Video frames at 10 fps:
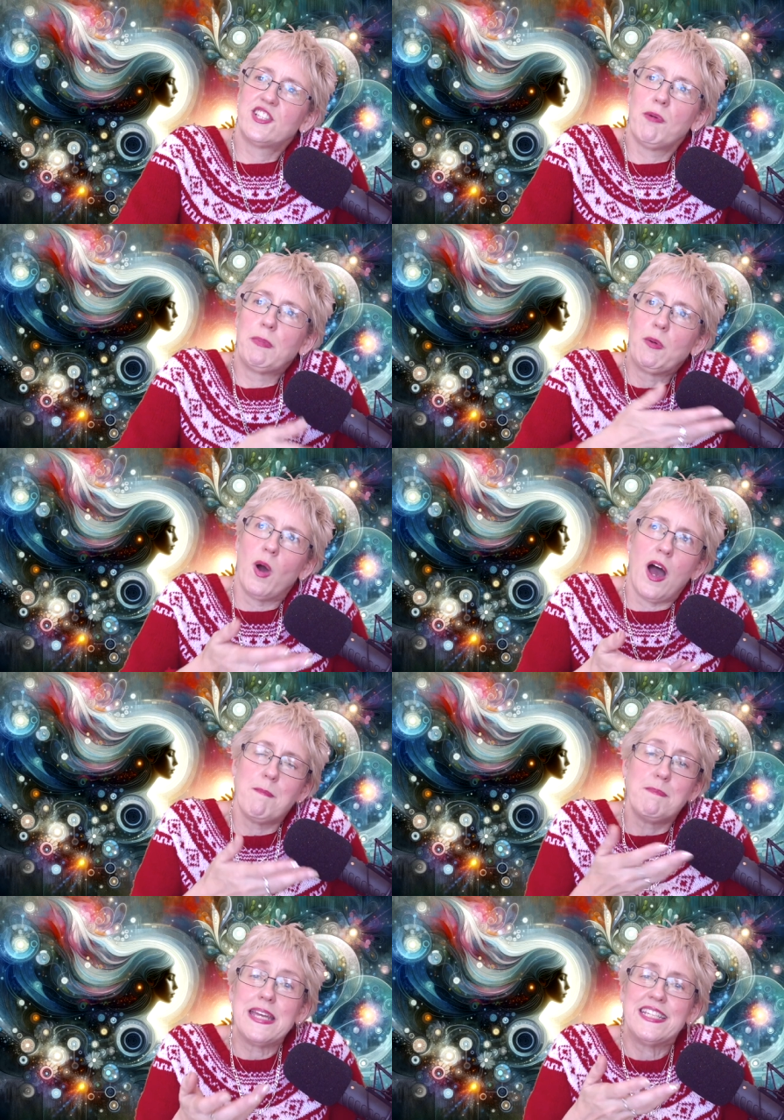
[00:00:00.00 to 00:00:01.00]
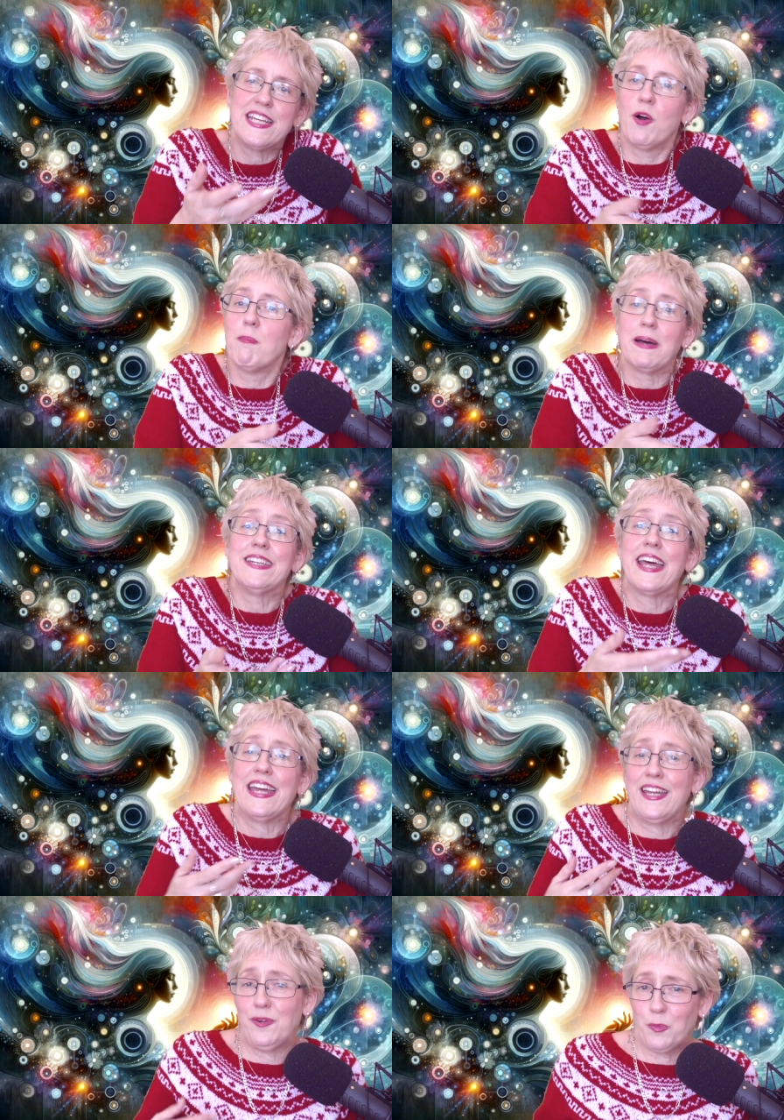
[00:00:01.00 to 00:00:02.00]
tell me what a meeting on
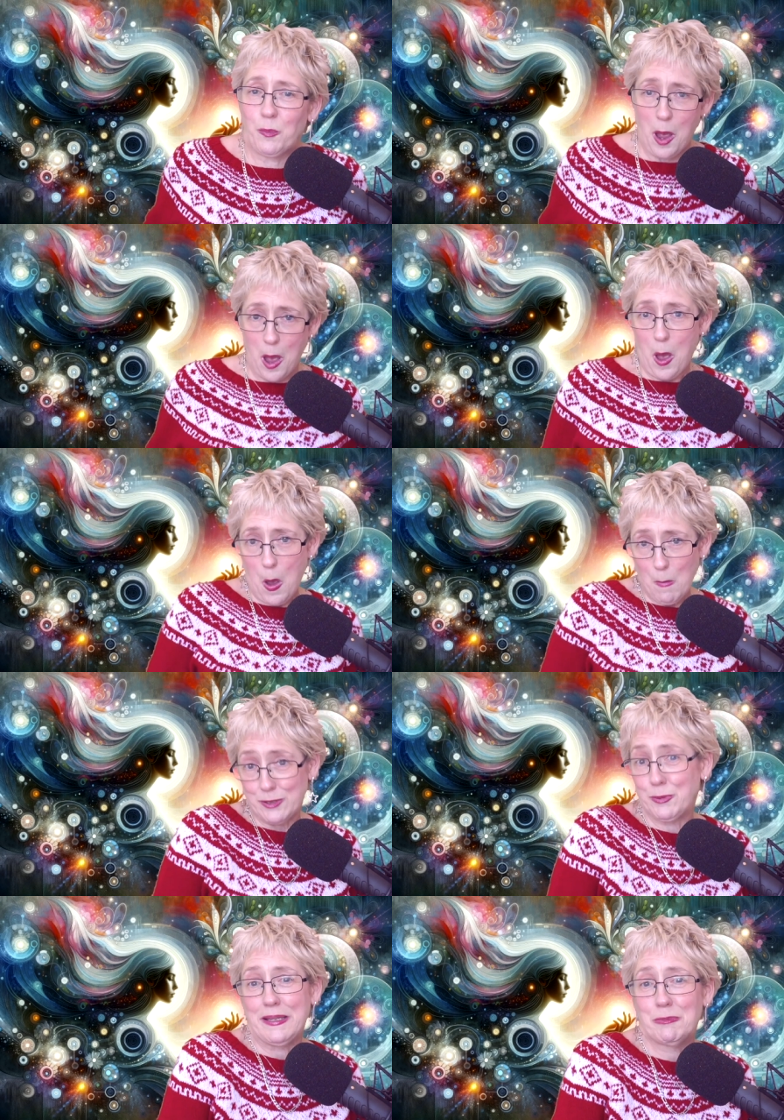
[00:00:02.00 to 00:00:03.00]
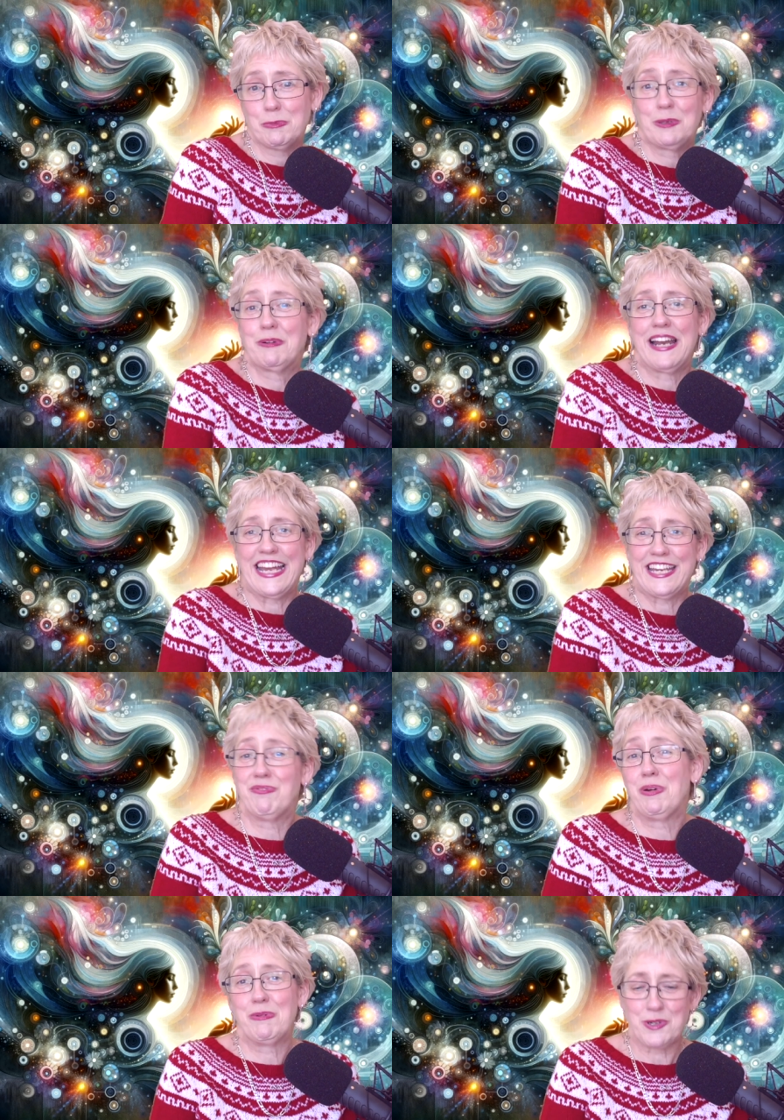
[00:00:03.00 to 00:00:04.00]
Monday between them would look
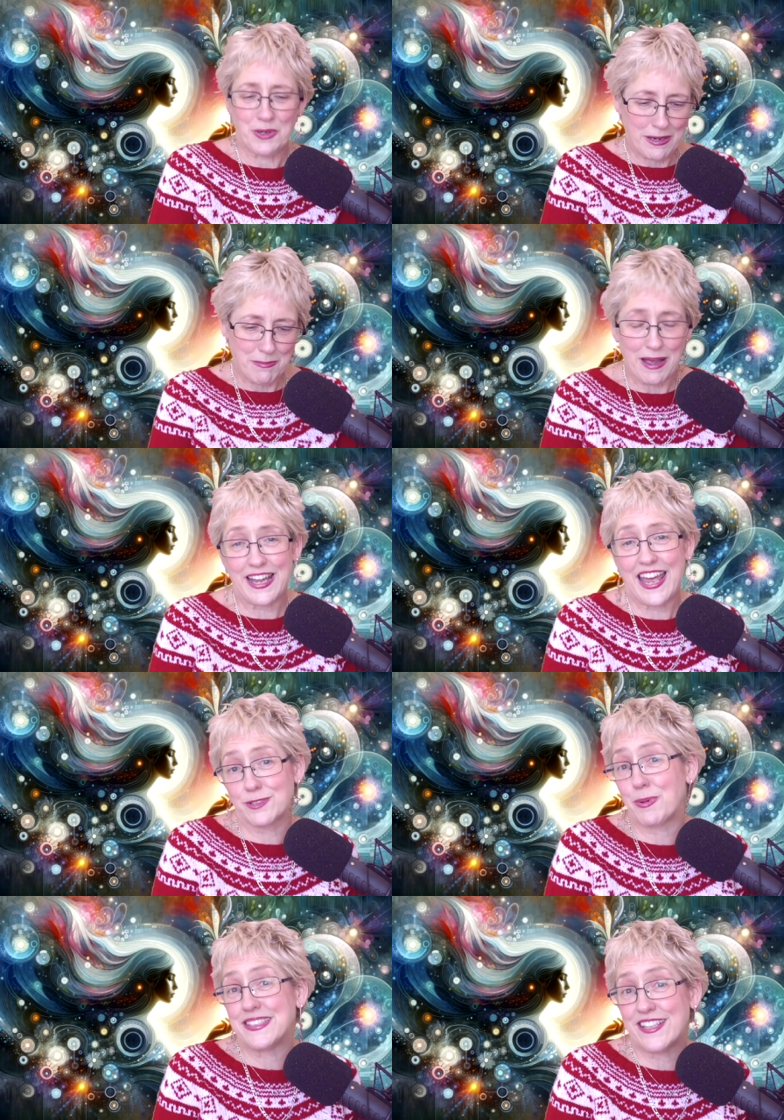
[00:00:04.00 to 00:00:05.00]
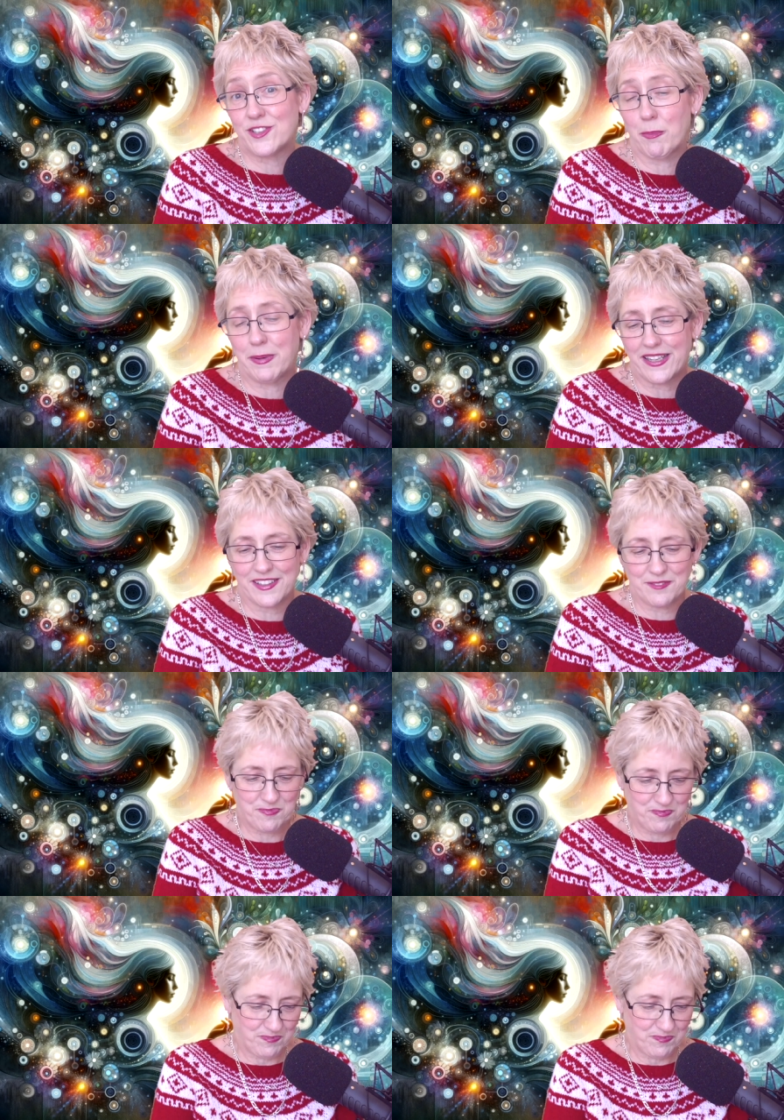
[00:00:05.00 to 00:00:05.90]
like if we were talking about XYZ topic.